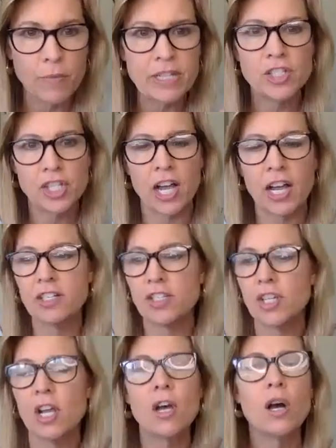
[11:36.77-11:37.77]
We judge
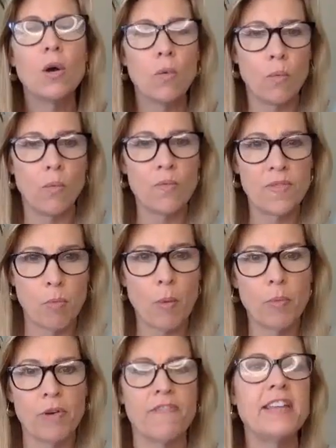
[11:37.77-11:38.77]

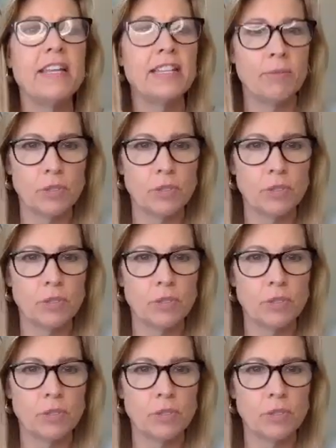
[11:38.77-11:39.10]
what we're feeling,